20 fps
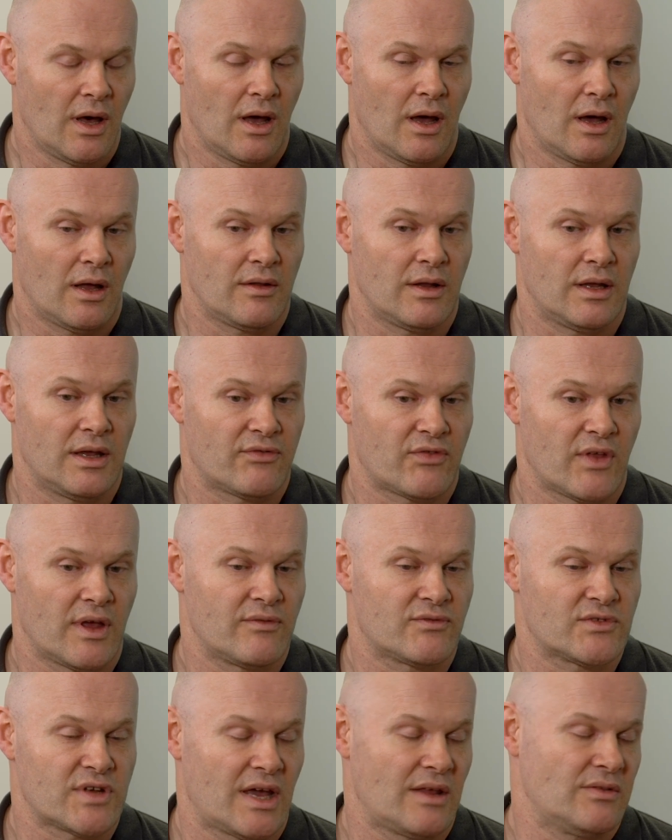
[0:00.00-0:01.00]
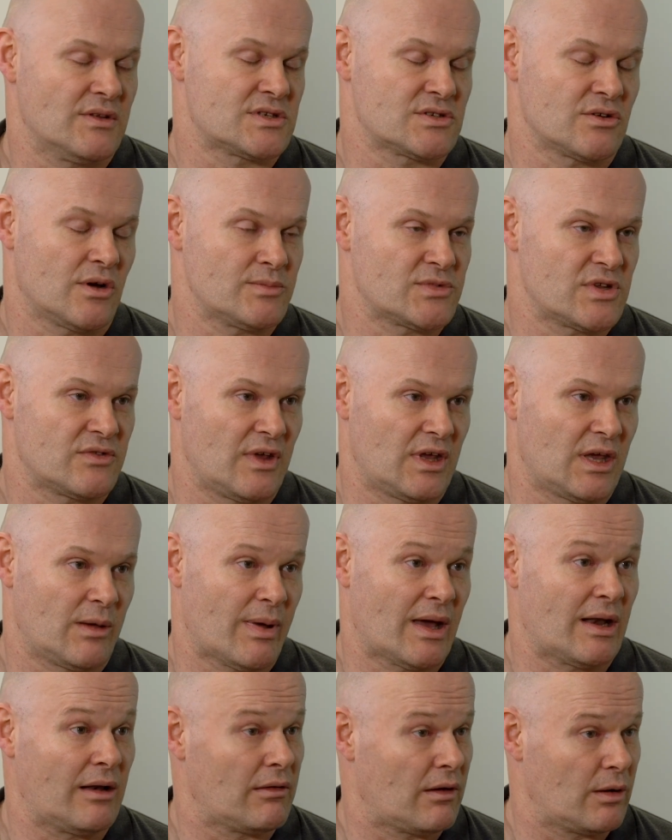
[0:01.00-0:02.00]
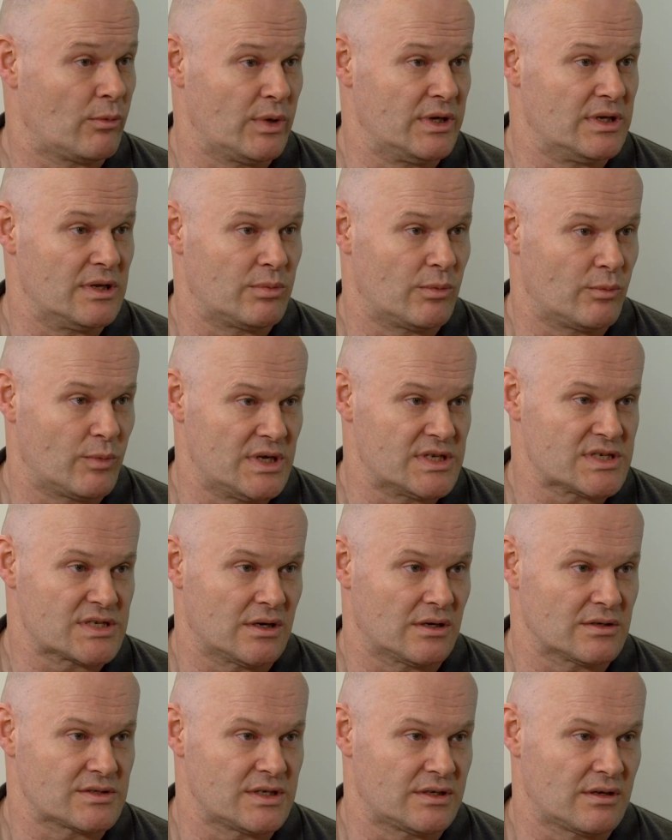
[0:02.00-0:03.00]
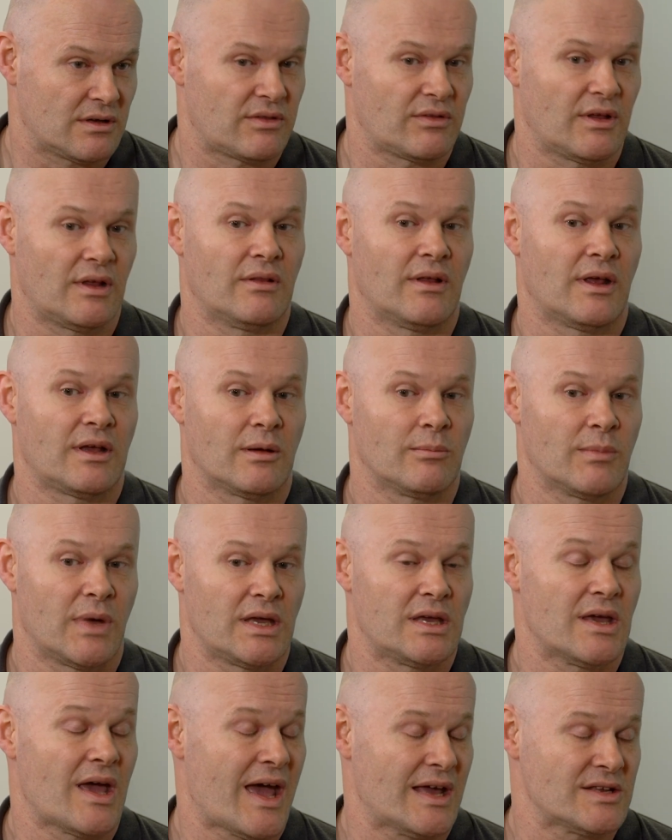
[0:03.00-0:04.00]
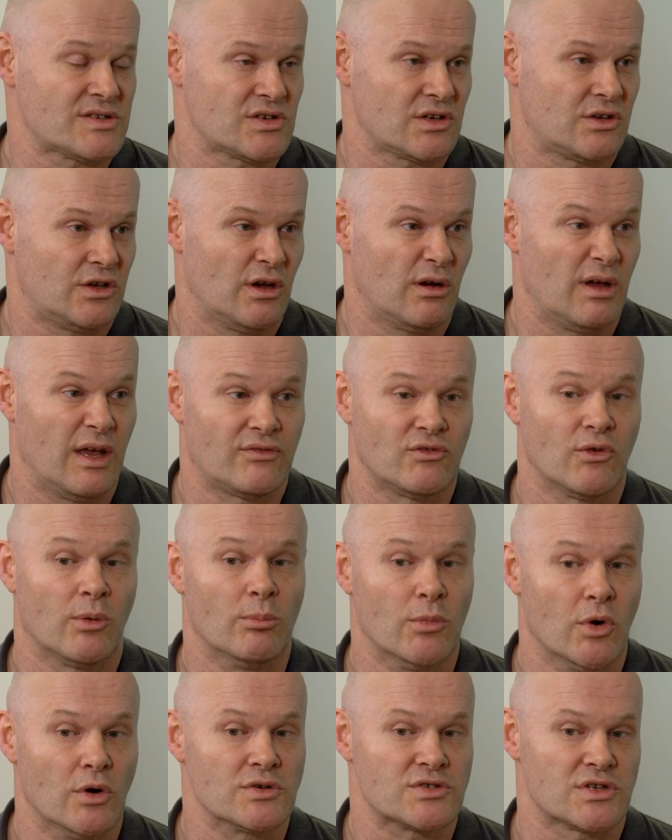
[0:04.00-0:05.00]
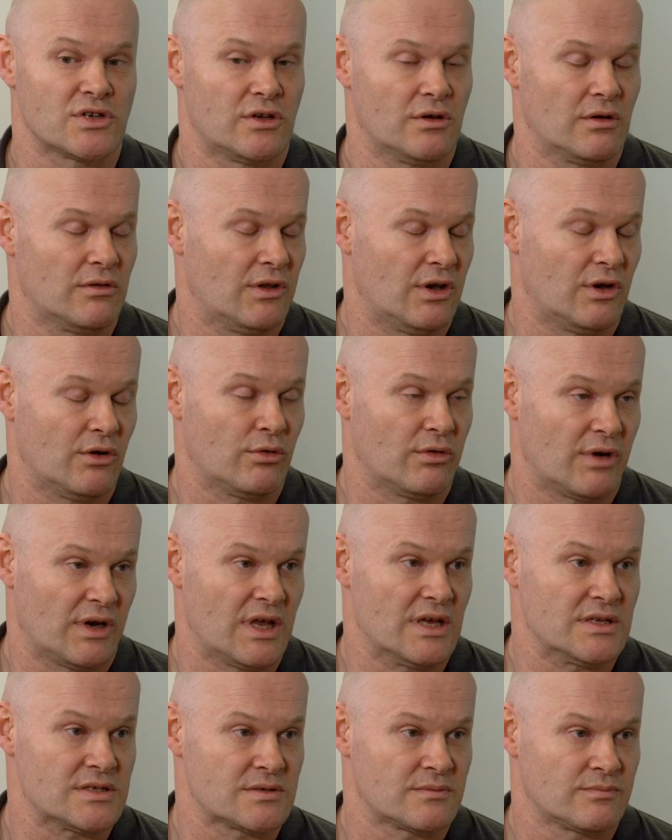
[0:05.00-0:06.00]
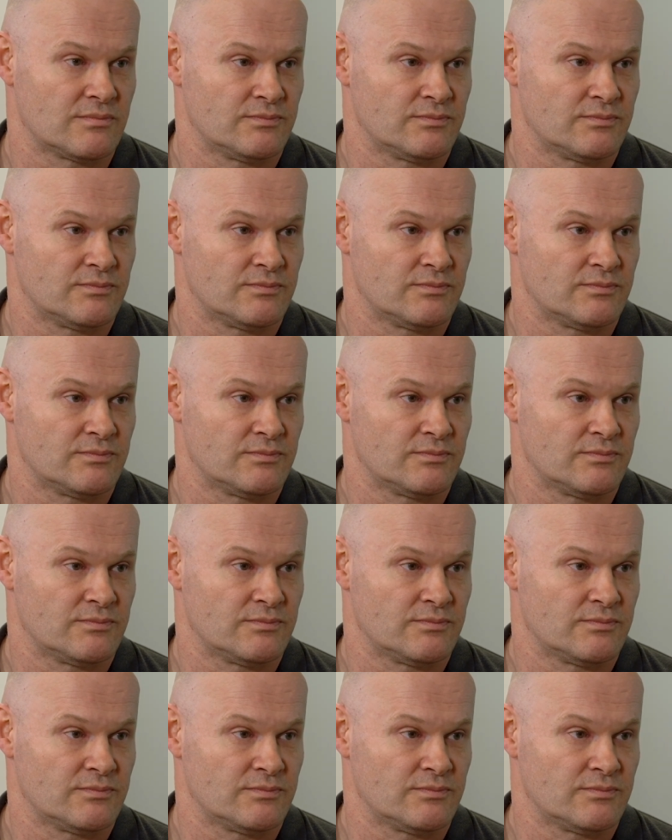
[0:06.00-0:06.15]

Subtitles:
I think if they've taken the time to think about it like we did when we started, I think they can make it as secure, if not more secure, than it already is.